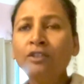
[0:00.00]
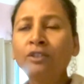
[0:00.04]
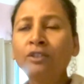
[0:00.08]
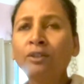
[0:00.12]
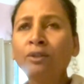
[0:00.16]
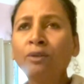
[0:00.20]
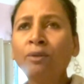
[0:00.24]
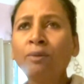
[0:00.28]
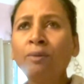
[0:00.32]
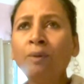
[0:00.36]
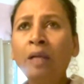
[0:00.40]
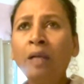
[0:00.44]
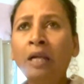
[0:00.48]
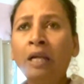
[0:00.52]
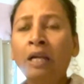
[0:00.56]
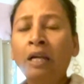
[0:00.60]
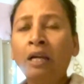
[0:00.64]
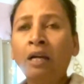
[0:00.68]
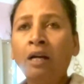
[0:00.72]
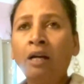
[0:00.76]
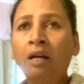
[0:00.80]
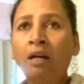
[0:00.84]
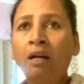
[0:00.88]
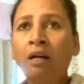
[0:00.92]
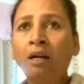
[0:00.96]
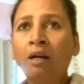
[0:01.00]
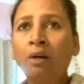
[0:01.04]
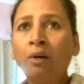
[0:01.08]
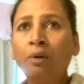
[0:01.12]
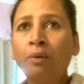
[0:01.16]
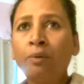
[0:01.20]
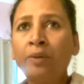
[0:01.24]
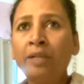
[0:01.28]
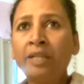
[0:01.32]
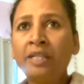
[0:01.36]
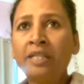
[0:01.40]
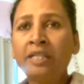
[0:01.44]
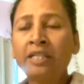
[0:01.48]
So
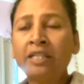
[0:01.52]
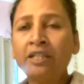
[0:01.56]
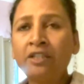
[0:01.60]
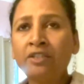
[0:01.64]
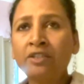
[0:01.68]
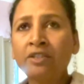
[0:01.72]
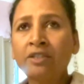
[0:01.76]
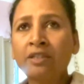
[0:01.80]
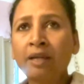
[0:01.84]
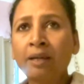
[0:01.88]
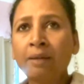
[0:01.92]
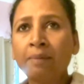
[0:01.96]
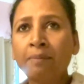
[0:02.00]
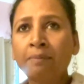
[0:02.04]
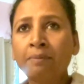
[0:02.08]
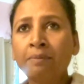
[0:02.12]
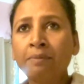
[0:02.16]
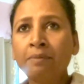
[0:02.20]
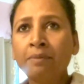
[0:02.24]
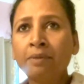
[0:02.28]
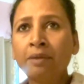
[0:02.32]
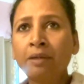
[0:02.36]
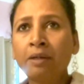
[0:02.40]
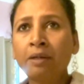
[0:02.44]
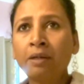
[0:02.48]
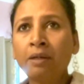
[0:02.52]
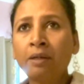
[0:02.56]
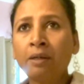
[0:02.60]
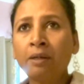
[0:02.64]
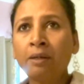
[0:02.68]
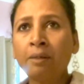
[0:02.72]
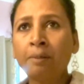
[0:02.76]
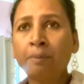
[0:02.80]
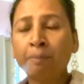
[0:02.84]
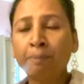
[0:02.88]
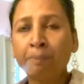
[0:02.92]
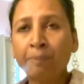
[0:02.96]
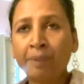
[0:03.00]
we teach them
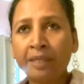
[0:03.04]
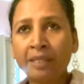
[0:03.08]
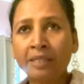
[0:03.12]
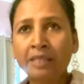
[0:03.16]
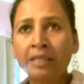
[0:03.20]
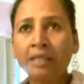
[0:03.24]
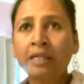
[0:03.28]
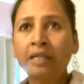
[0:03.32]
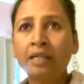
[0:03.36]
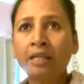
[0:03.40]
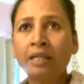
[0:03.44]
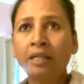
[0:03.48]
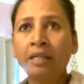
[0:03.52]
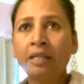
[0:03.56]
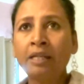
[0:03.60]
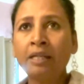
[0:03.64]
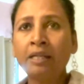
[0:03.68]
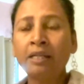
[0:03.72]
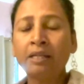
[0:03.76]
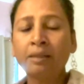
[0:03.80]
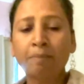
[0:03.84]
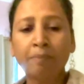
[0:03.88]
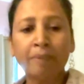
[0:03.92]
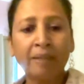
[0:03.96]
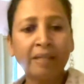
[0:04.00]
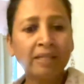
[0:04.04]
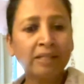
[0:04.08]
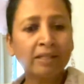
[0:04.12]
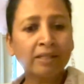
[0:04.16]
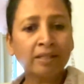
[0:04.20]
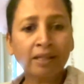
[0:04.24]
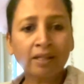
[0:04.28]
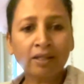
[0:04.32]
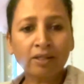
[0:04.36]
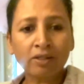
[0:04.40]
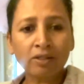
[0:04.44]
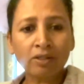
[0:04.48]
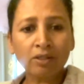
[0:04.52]
basically the
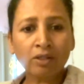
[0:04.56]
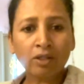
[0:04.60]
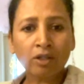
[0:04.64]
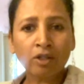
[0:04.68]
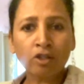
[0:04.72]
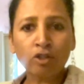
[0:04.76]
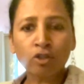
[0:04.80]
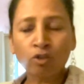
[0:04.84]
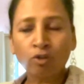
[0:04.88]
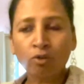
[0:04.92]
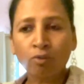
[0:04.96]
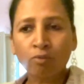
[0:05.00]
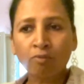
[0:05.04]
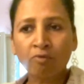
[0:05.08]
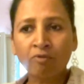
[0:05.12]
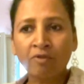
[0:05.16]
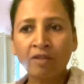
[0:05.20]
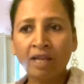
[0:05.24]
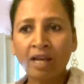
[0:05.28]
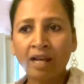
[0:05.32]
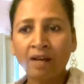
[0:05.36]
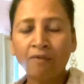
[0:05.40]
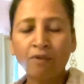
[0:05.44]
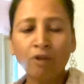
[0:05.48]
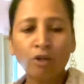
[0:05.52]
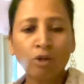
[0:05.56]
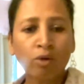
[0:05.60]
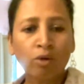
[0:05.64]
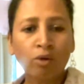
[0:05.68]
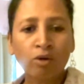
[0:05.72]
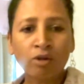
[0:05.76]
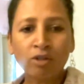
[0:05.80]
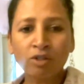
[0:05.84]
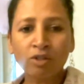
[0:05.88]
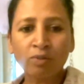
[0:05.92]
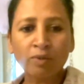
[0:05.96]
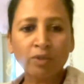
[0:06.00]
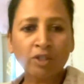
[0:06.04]
basics. So we have a
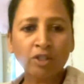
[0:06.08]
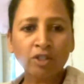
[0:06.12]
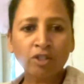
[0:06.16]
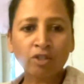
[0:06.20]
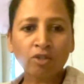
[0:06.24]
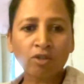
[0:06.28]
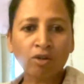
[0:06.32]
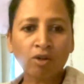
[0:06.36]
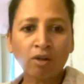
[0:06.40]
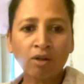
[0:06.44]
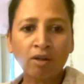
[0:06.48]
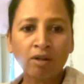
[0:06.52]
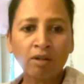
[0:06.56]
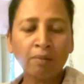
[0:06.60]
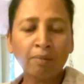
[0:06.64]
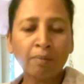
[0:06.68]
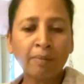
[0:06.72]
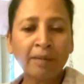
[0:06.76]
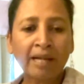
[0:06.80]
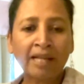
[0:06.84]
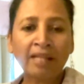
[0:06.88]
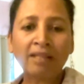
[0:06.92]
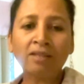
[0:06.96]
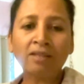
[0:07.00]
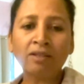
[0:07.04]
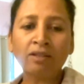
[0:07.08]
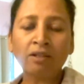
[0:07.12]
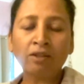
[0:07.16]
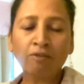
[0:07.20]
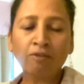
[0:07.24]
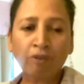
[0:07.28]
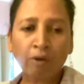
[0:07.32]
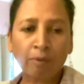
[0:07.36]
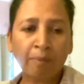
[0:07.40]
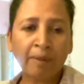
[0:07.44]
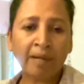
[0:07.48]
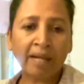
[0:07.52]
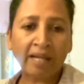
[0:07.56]
course which is called brand
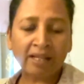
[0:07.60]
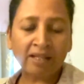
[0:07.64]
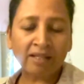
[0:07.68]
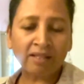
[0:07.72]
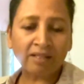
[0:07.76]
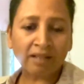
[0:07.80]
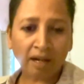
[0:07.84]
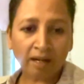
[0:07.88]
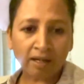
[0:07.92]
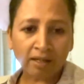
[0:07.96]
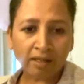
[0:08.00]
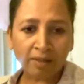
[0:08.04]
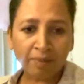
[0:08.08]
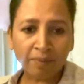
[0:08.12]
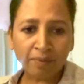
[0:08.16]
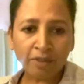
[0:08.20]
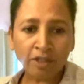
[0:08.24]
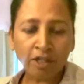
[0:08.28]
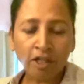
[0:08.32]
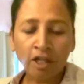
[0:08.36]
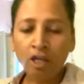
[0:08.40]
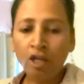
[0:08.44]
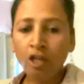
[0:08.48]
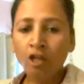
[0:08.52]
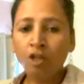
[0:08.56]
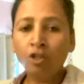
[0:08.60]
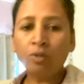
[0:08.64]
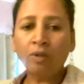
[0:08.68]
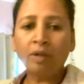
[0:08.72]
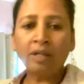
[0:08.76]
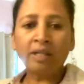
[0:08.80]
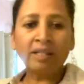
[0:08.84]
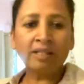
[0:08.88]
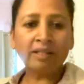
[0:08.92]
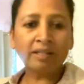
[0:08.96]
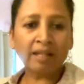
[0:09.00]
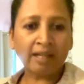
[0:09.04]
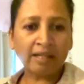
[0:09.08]
startups, to
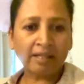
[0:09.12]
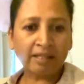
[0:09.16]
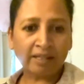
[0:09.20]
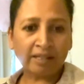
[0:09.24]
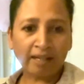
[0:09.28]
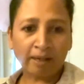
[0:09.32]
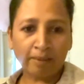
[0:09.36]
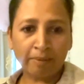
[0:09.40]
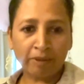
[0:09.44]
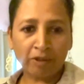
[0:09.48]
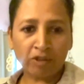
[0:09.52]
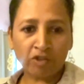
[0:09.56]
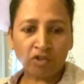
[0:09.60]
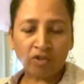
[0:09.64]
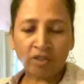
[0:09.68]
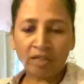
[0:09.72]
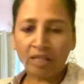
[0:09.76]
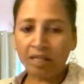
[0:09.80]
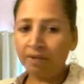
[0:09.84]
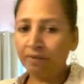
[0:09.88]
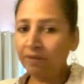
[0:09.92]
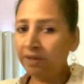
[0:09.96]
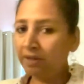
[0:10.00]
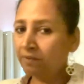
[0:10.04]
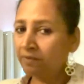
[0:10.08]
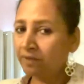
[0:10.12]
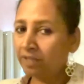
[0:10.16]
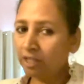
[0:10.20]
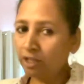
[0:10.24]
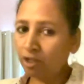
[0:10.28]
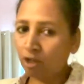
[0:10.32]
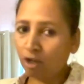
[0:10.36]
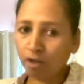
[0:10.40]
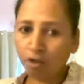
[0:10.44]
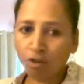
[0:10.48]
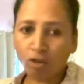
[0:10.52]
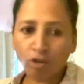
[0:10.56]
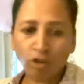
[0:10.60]
understand the chemistry. Even if
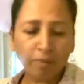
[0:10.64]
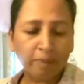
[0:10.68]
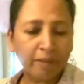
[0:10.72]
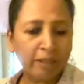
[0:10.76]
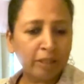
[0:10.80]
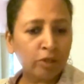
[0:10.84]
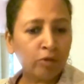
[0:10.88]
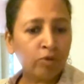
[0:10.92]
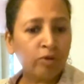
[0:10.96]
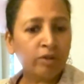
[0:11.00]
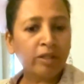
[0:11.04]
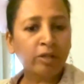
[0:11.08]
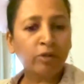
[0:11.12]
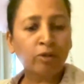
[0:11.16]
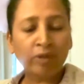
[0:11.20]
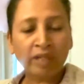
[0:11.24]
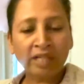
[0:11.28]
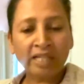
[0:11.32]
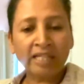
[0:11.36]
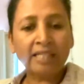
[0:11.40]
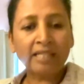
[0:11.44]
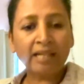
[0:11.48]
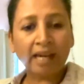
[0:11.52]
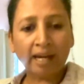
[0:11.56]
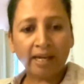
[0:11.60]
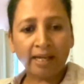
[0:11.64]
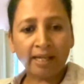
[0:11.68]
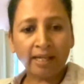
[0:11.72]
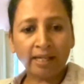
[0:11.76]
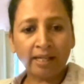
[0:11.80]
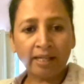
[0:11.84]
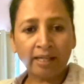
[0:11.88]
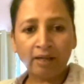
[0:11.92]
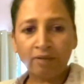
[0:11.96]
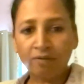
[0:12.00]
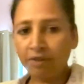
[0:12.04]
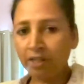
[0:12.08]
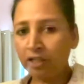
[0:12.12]
they're not going to be doing
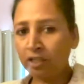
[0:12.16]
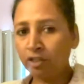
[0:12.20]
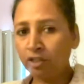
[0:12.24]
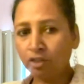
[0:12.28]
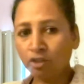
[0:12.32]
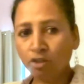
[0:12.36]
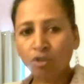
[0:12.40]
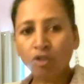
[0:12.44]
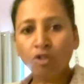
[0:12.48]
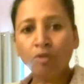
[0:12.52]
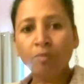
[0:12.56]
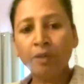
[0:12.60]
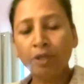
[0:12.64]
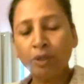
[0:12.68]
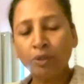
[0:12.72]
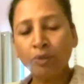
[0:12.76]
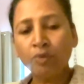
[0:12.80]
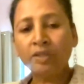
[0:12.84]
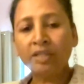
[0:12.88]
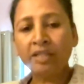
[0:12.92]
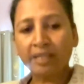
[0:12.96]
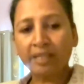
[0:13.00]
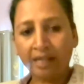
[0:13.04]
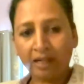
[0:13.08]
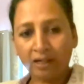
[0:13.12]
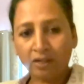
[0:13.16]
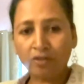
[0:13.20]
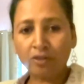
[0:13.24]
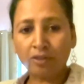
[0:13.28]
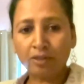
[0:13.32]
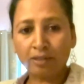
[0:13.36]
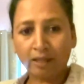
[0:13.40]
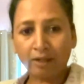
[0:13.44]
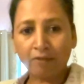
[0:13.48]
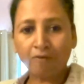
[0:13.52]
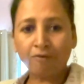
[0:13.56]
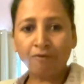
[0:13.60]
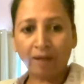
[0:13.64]
dyeing, if they're just going to be using
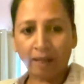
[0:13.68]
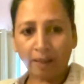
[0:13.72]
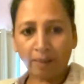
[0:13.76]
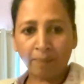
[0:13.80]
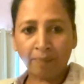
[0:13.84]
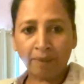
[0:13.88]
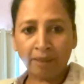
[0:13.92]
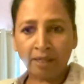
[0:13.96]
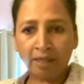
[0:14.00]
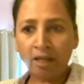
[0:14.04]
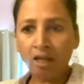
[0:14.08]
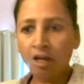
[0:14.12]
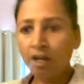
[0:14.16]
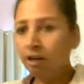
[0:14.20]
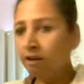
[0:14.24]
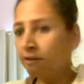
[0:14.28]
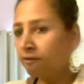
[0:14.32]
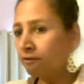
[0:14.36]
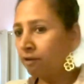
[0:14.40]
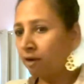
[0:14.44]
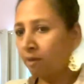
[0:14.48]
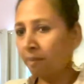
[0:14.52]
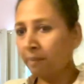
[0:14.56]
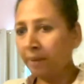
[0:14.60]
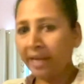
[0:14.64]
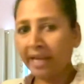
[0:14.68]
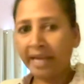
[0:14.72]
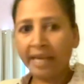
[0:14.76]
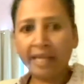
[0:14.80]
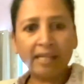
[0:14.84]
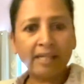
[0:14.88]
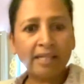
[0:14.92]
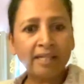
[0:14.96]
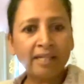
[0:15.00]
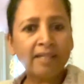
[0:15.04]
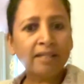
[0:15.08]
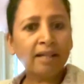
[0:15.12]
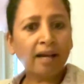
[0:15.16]
natural dye fabric from
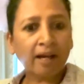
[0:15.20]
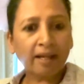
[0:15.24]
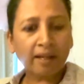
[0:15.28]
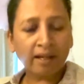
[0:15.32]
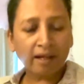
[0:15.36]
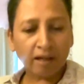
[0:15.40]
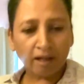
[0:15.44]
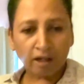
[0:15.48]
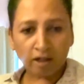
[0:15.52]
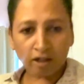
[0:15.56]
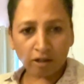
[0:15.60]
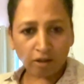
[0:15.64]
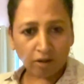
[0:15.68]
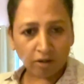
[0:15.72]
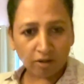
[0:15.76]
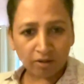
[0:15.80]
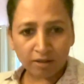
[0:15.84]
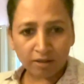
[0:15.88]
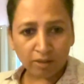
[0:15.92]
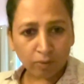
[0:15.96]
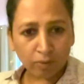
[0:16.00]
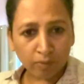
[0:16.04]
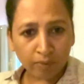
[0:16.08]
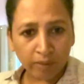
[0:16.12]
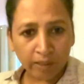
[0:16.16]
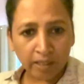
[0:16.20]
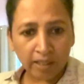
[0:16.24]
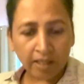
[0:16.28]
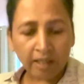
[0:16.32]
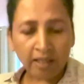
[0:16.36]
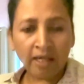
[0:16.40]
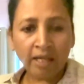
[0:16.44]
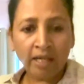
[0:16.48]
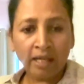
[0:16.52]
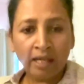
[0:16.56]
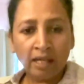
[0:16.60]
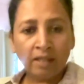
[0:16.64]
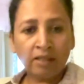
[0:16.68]
any dyer across the
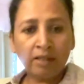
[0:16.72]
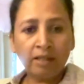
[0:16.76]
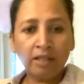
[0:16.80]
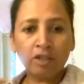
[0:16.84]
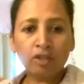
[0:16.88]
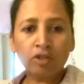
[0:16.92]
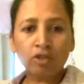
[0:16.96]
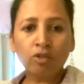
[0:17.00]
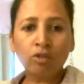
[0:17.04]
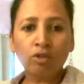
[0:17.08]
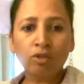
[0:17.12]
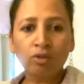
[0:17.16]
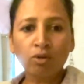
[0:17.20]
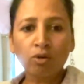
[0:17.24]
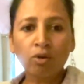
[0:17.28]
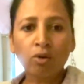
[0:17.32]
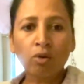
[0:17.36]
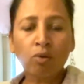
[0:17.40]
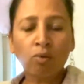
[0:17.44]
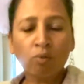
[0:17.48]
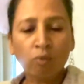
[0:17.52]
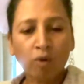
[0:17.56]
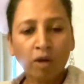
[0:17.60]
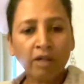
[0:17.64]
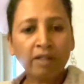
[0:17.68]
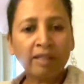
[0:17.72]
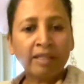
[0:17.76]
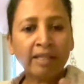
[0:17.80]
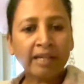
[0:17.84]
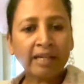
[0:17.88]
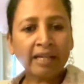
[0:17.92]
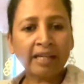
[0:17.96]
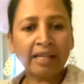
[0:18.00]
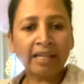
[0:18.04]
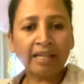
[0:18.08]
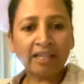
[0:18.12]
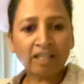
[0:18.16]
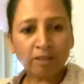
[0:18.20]
world, they should know what
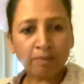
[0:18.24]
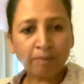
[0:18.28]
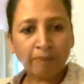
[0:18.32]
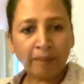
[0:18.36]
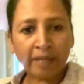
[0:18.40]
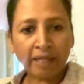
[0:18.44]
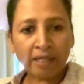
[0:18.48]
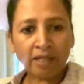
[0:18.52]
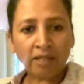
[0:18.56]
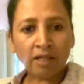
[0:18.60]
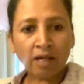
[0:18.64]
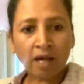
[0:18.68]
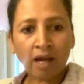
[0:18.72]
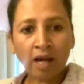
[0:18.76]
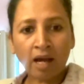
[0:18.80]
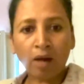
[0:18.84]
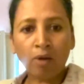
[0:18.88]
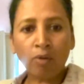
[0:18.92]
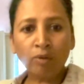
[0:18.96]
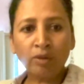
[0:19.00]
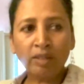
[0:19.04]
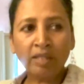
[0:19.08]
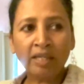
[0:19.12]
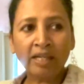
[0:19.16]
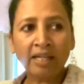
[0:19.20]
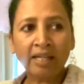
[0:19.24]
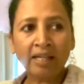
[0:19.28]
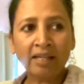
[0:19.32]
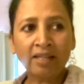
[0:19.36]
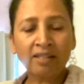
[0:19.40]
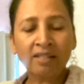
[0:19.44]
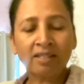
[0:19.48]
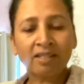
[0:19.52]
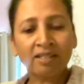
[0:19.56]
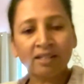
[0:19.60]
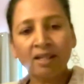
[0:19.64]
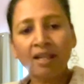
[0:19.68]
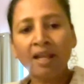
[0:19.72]
they can expect, how they
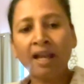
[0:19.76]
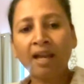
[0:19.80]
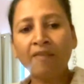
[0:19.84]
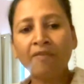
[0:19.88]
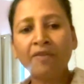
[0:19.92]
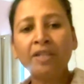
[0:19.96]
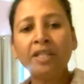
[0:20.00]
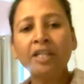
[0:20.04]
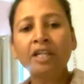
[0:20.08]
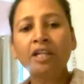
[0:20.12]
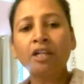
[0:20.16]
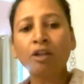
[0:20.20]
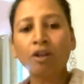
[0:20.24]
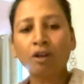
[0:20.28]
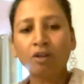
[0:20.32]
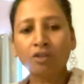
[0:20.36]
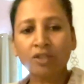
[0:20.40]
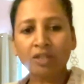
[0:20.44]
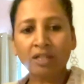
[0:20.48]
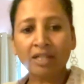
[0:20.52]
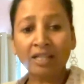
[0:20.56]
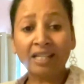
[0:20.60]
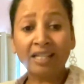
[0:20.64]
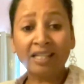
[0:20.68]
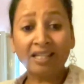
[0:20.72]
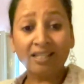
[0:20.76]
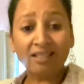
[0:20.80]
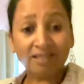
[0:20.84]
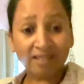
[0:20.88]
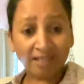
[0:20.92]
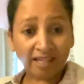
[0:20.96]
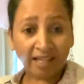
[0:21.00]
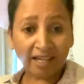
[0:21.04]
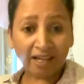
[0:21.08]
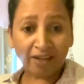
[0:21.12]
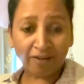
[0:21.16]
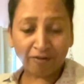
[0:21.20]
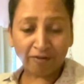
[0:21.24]
can still have an ecologically
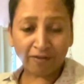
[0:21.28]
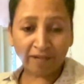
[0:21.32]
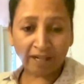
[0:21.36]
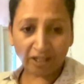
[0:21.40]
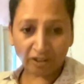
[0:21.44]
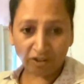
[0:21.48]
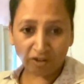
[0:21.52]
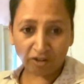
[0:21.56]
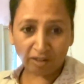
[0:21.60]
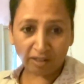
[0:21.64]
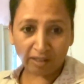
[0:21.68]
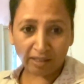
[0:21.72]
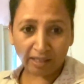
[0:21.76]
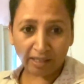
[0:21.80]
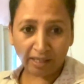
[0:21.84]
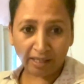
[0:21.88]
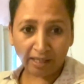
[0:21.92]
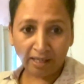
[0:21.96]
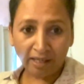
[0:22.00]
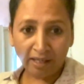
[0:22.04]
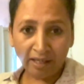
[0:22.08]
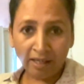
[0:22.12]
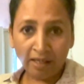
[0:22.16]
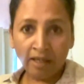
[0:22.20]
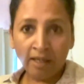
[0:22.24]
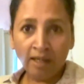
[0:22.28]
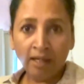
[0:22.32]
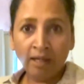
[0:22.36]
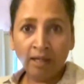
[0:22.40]
safe natural dye,